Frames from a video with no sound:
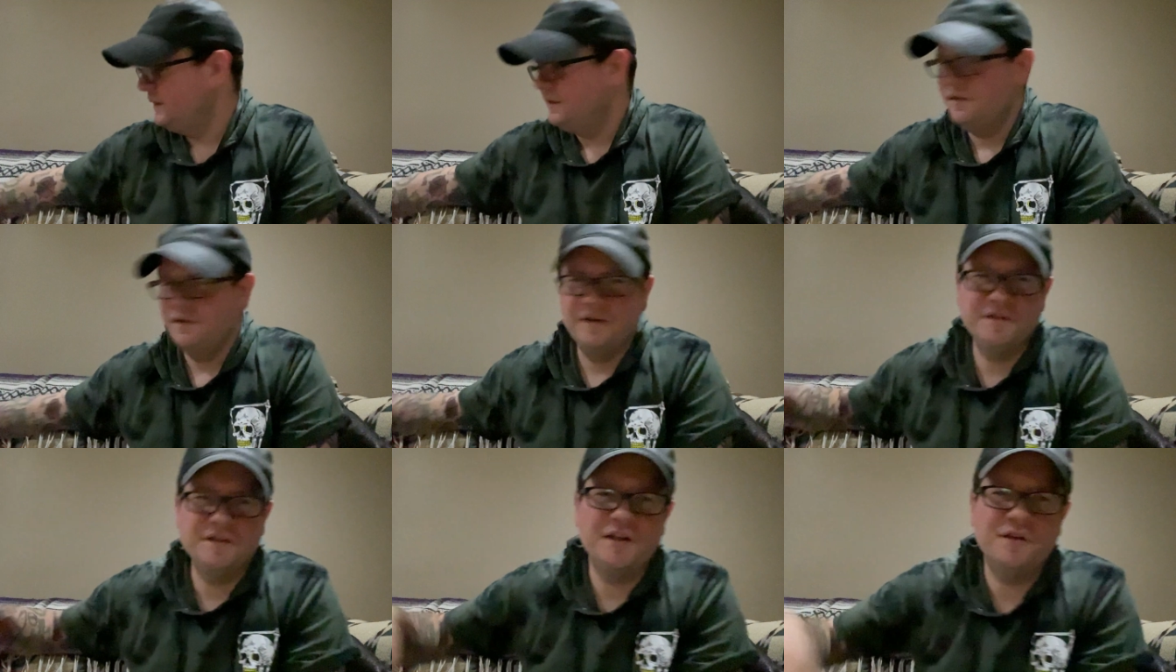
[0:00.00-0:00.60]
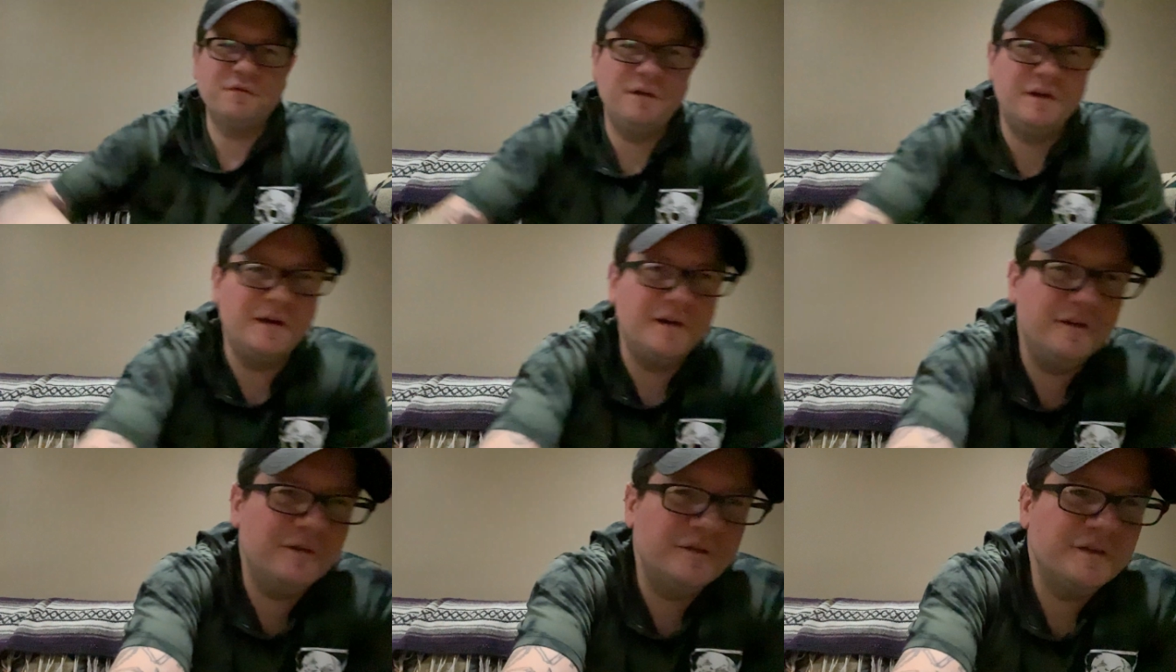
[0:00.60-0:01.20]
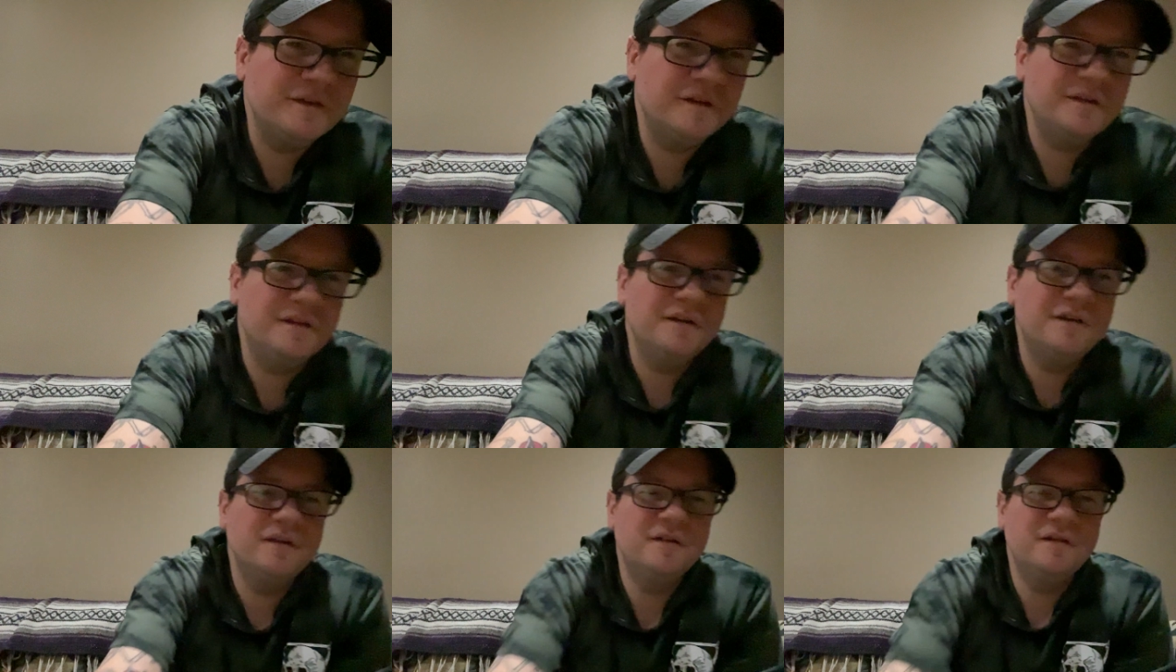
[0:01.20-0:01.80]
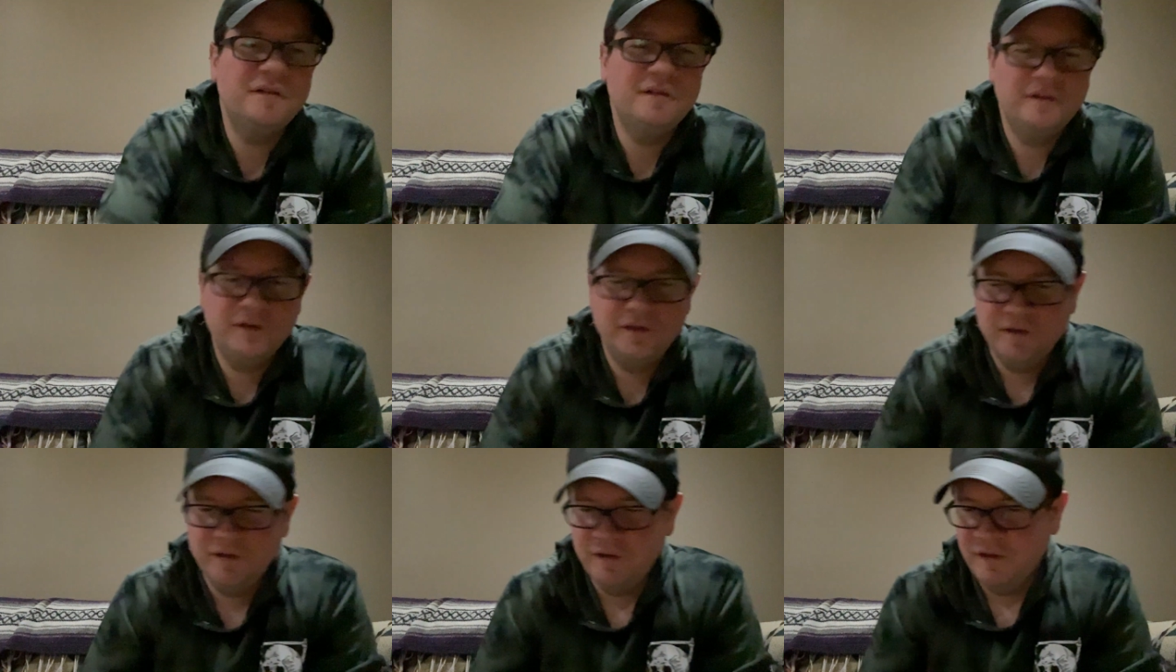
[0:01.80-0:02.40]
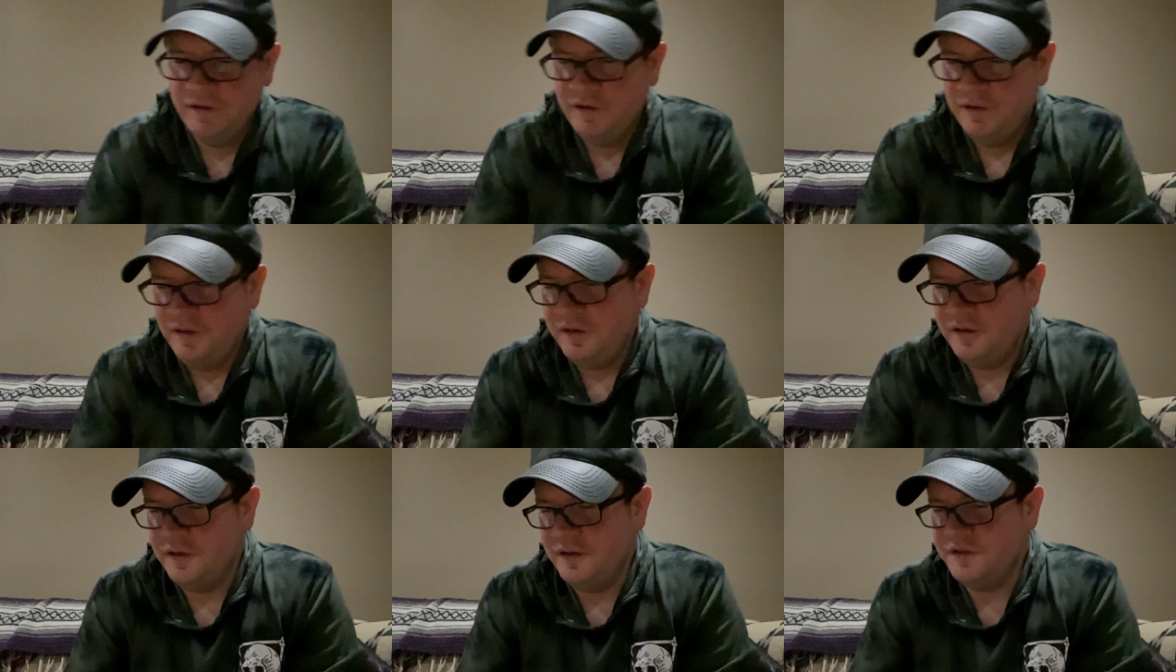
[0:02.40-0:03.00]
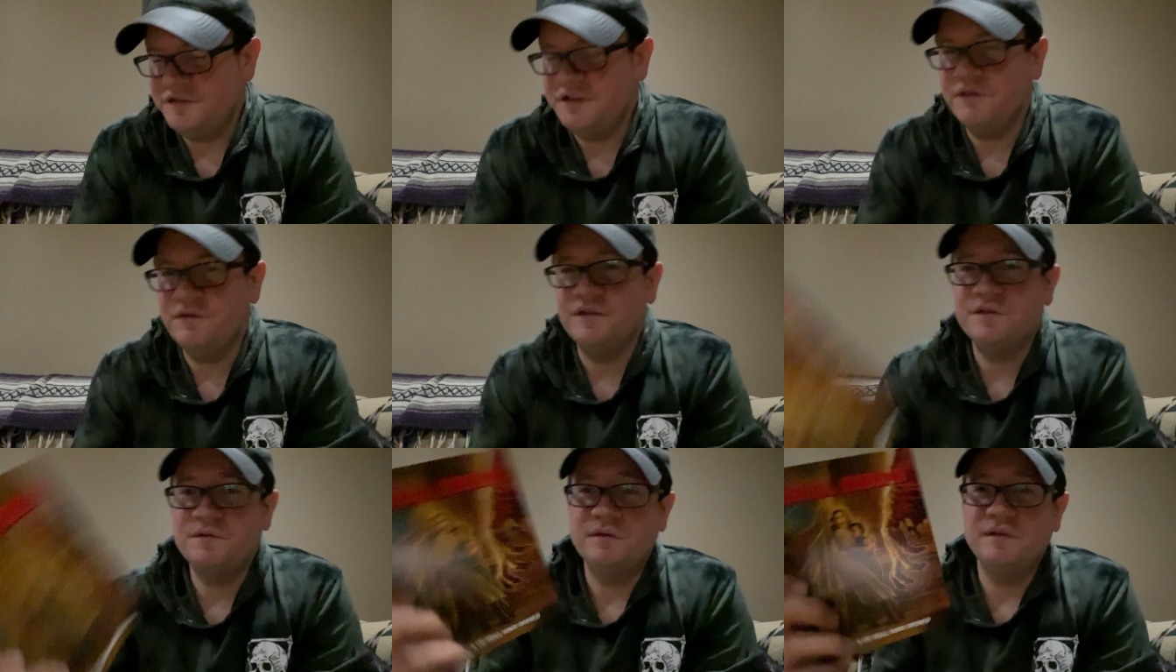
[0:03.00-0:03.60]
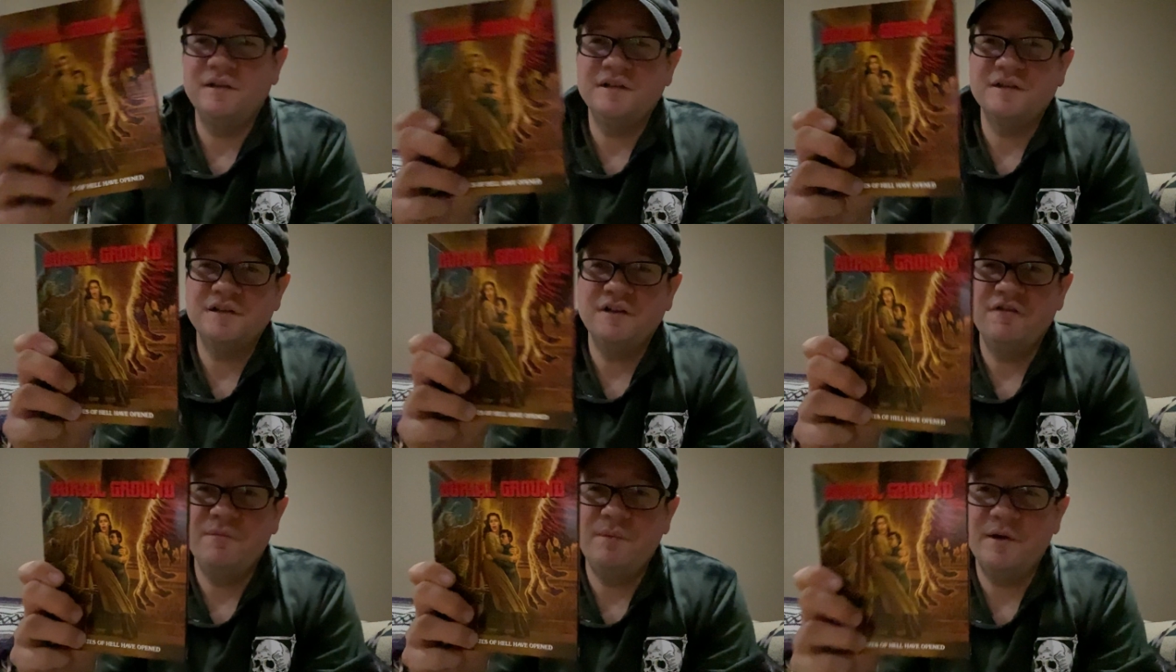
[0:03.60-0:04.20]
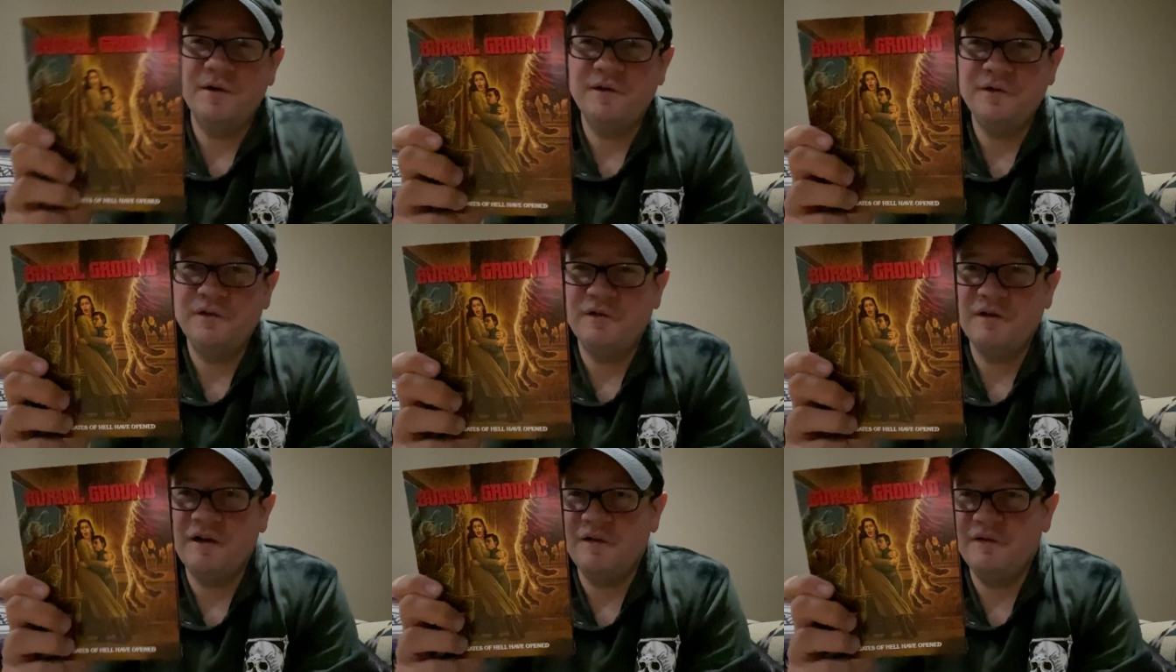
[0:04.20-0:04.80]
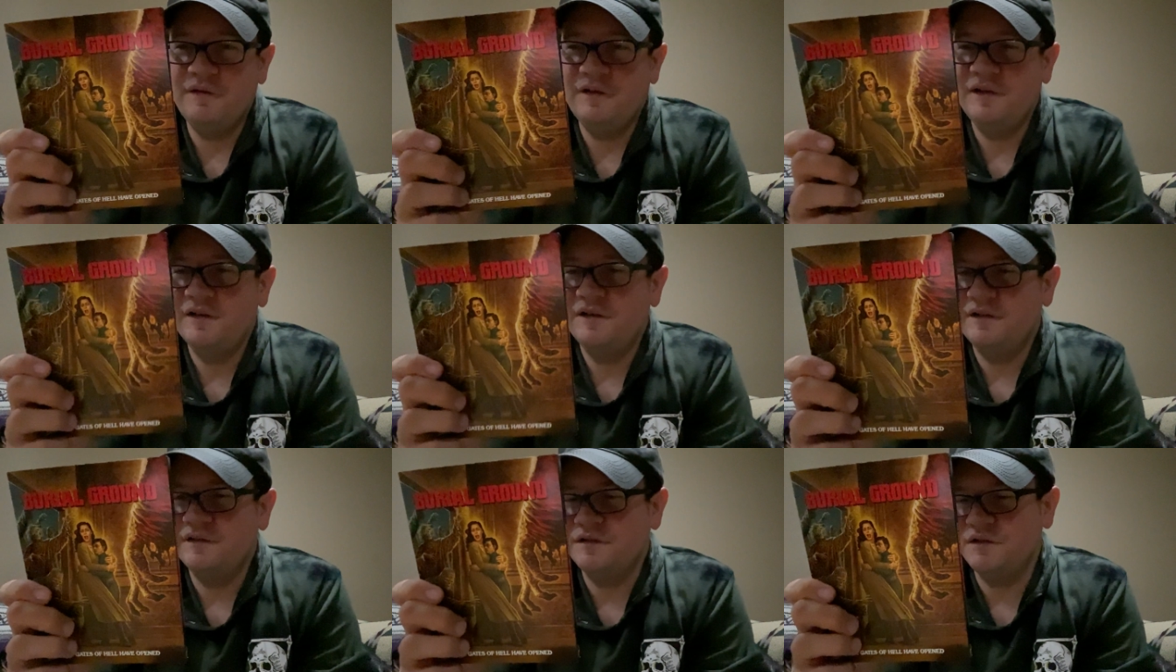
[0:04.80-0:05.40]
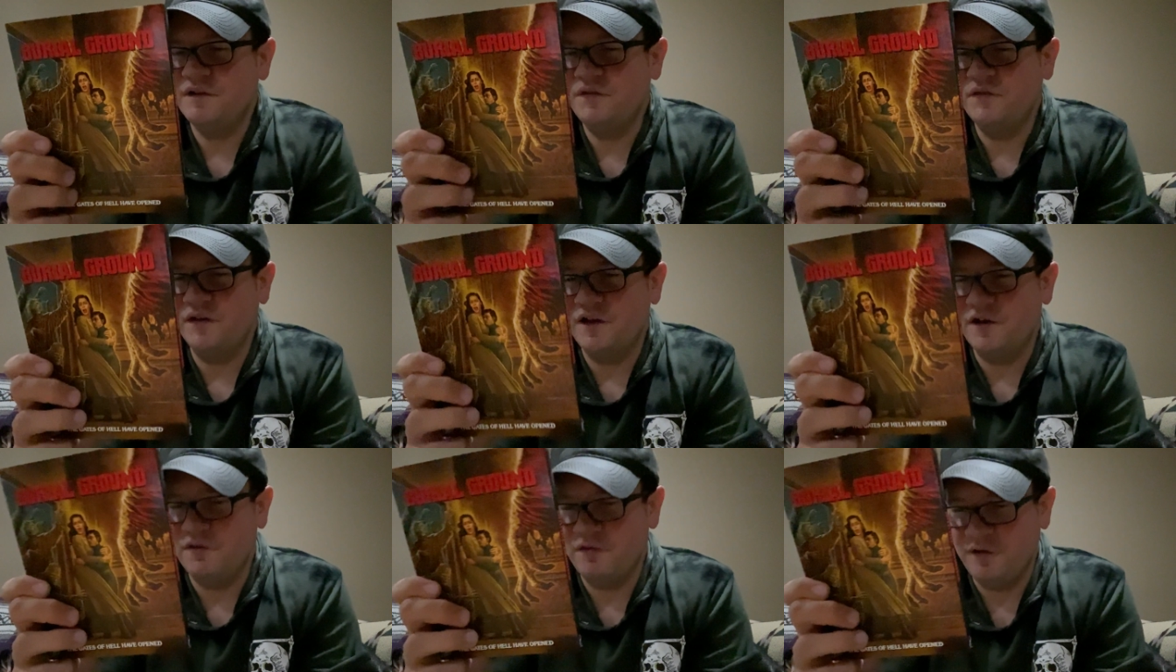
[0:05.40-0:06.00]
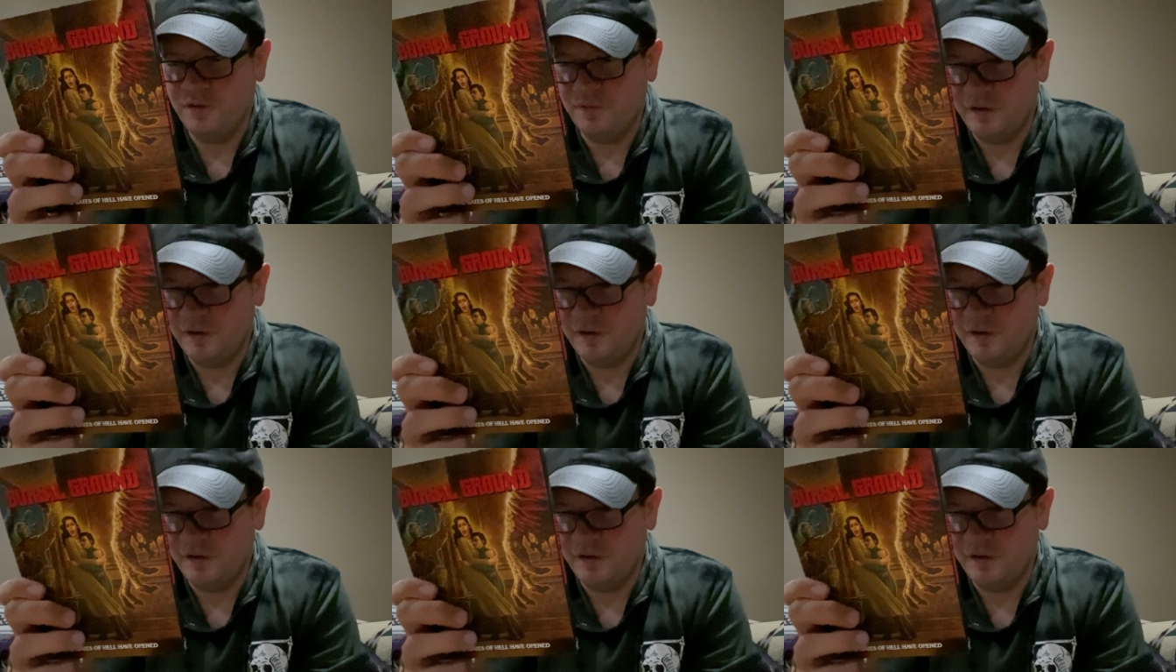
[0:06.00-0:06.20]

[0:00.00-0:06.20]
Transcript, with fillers: It was like $3, I think. Uh, Severin's release of Burial Ground. Still haven't got around to